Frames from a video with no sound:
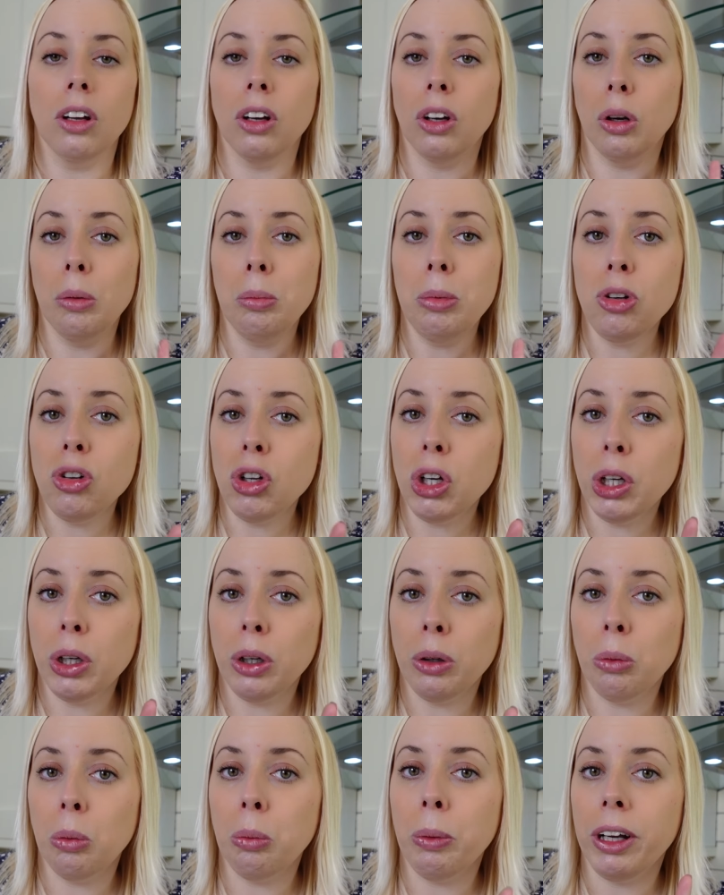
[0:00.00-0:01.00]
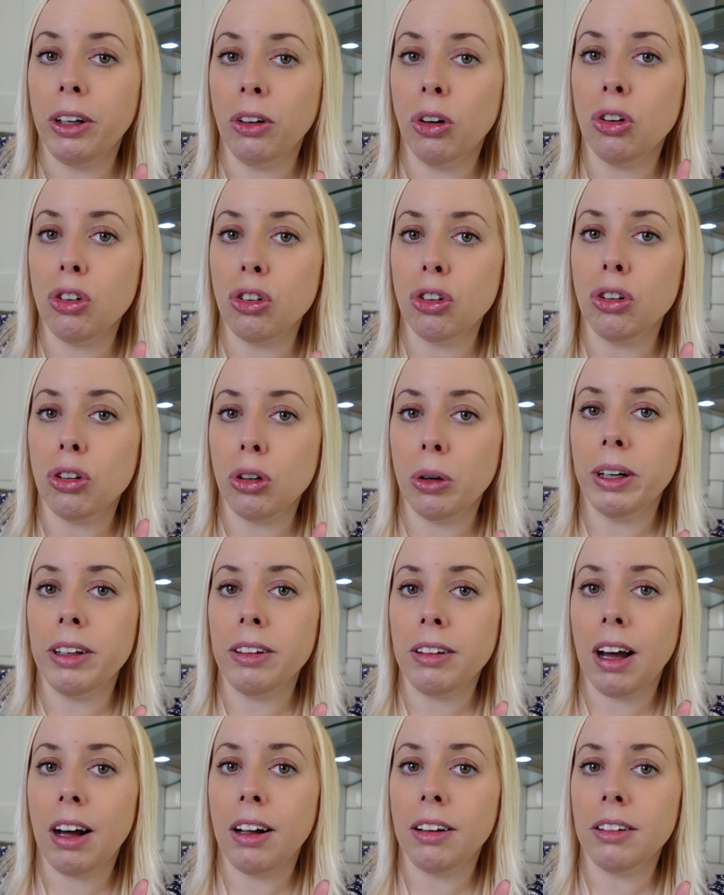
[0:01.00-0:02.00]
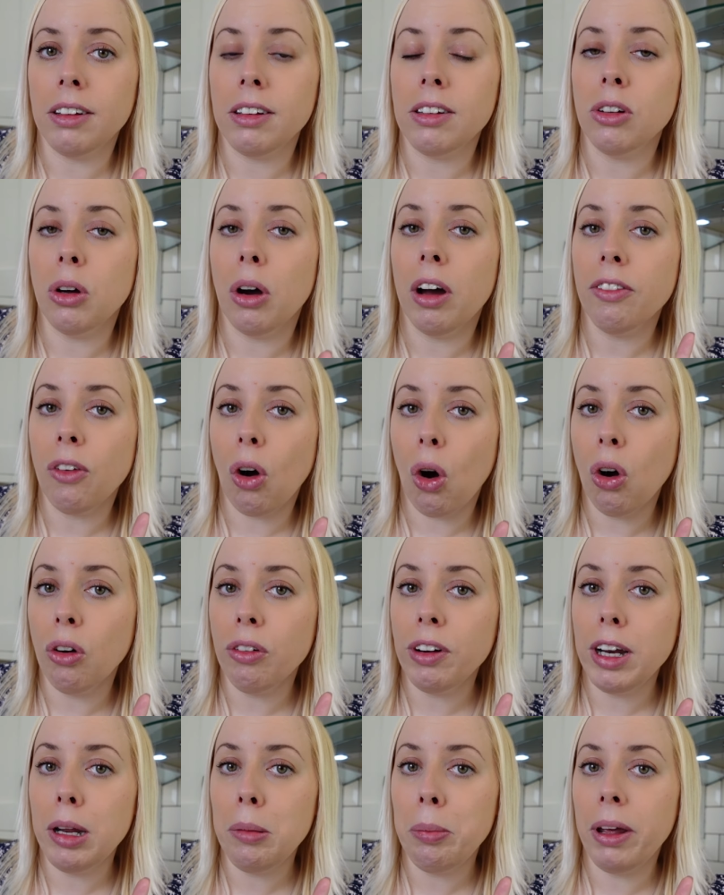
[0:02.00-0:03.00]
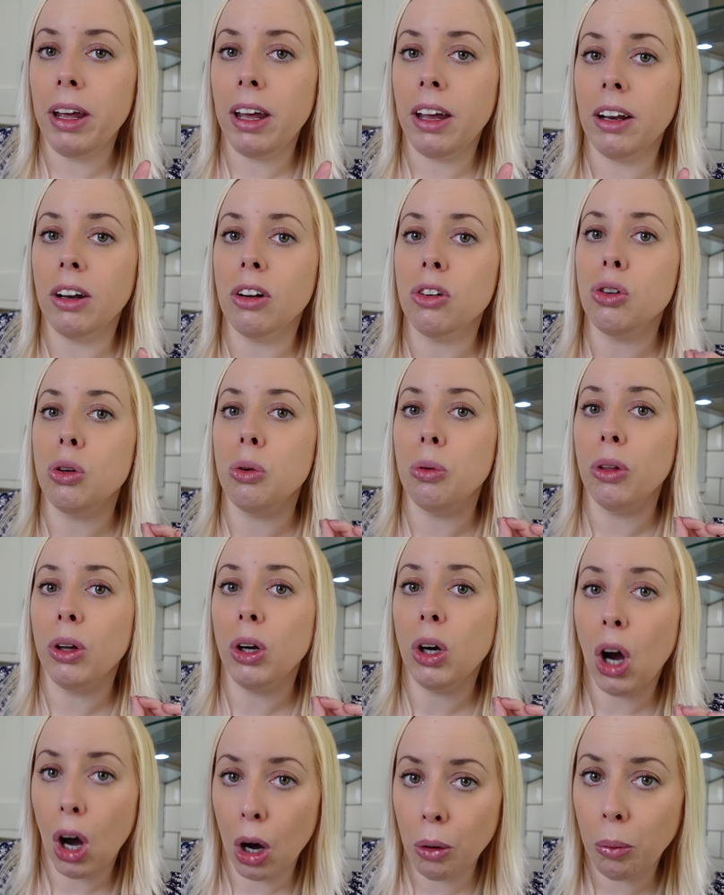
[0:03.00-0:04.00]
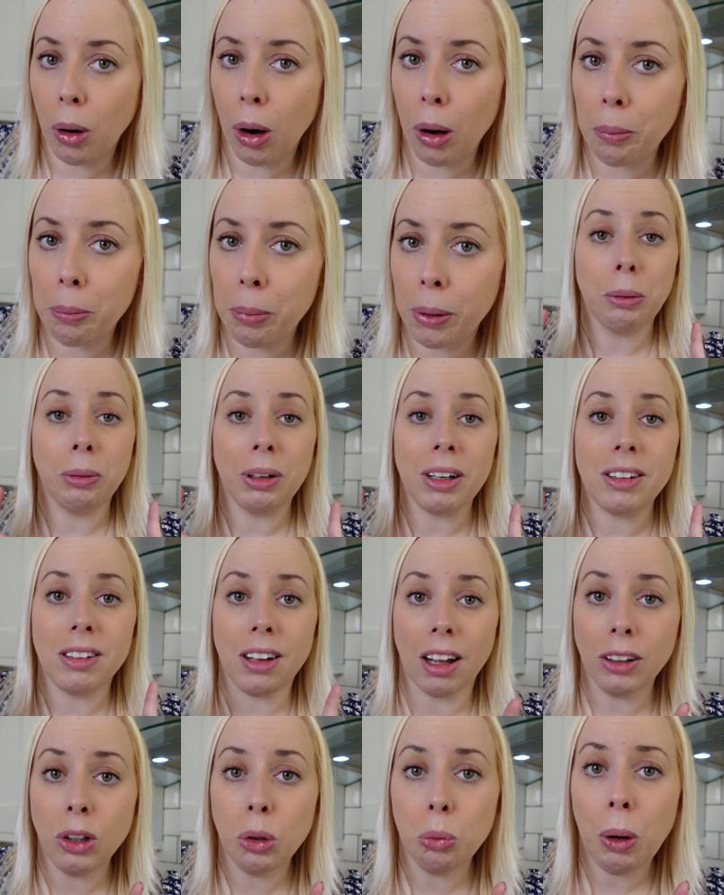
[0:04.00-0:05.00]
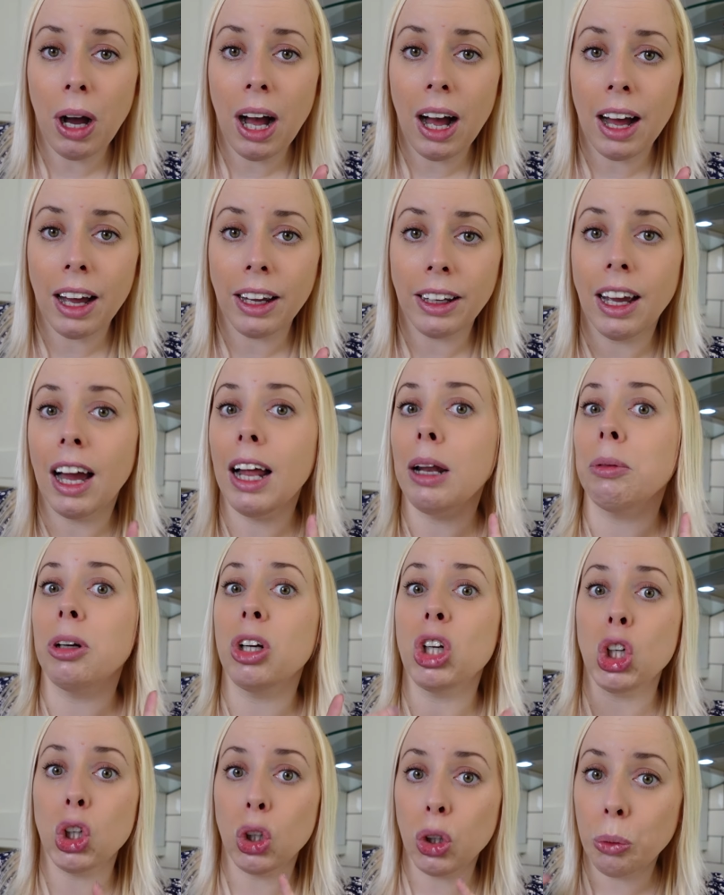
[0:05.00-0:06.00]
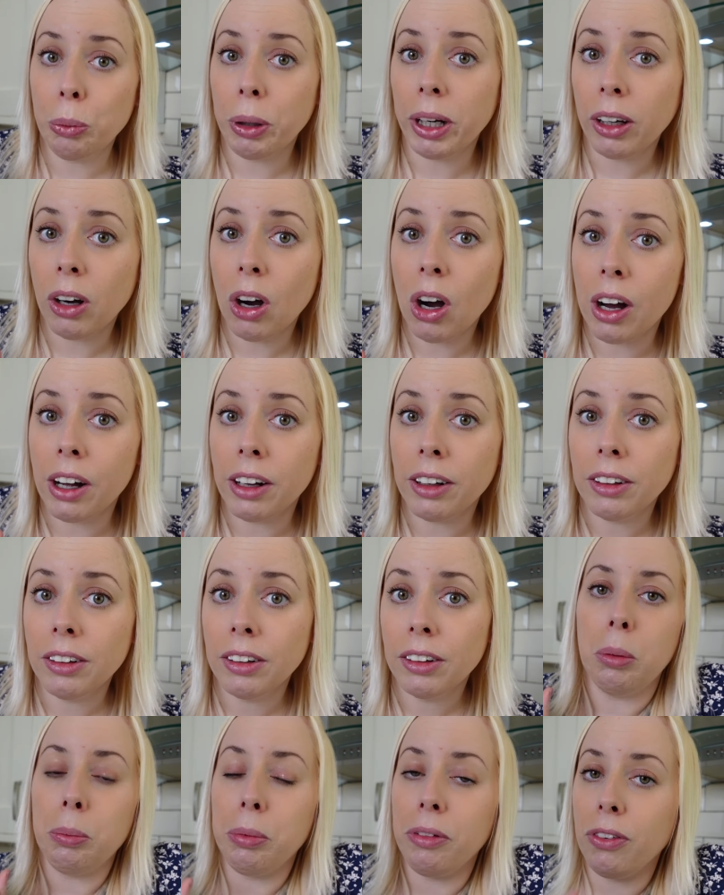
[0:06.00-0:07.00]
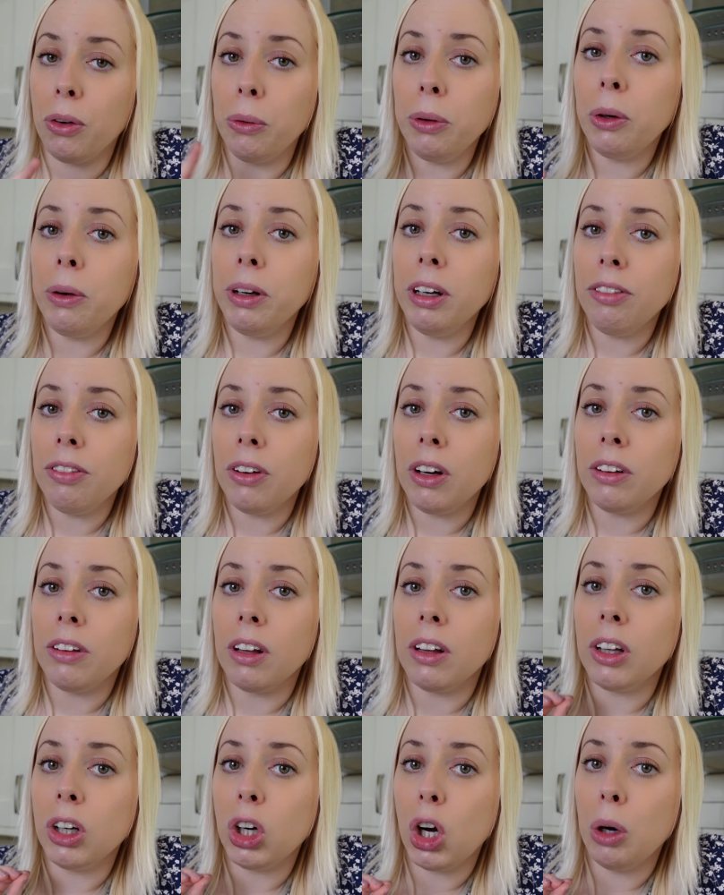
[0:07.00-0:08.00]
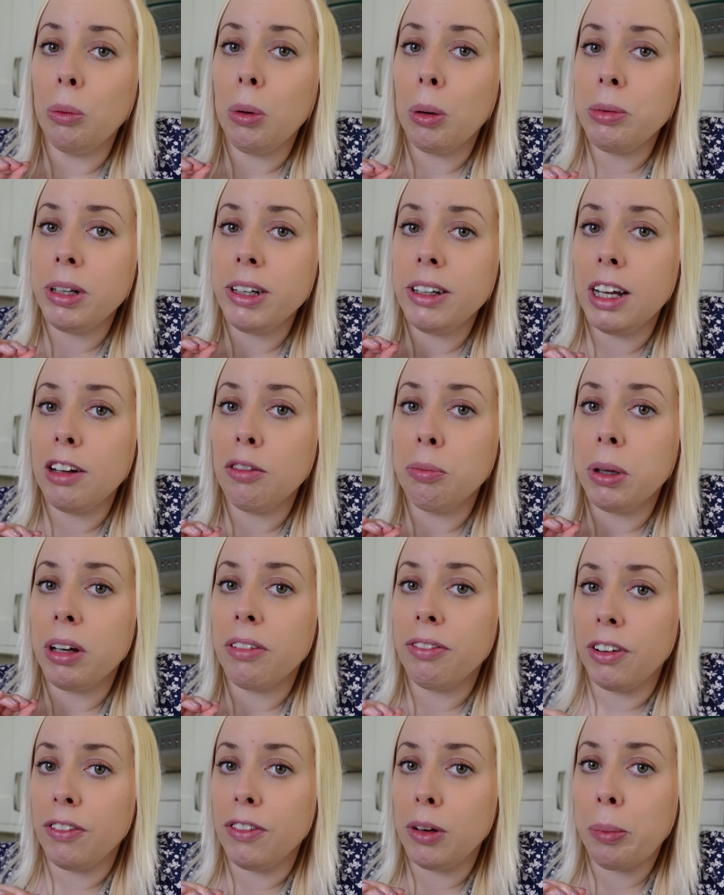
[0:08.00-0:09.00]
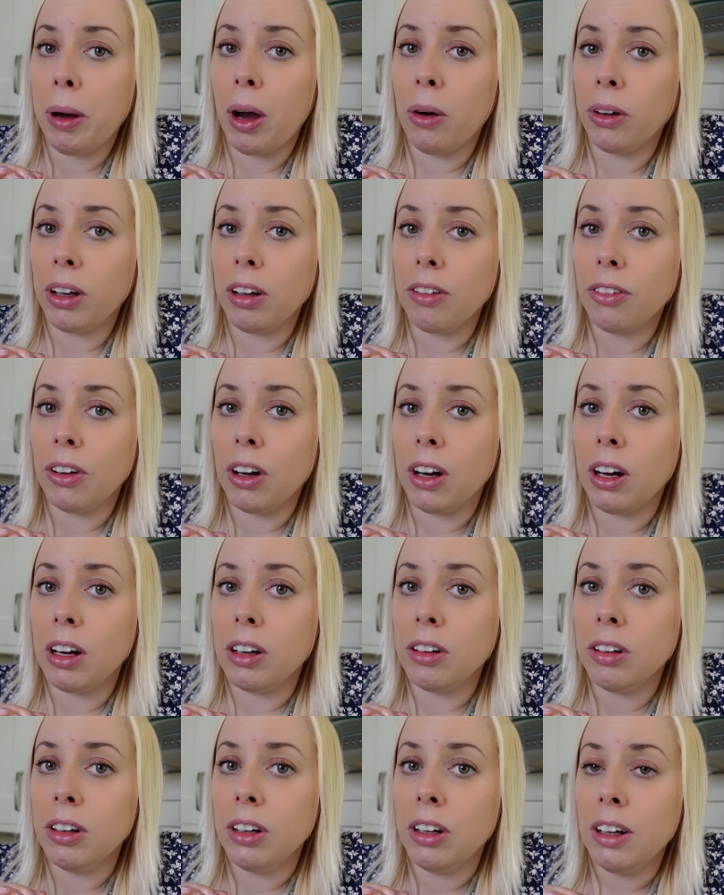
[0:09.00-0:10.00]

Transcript: Number two, we're not just going to Aldi. So I've already been to the Co-op. I'm going to tell you why, and I'm going to show you what I got. But before we go any further, the Co-op did give me a £50 gift card.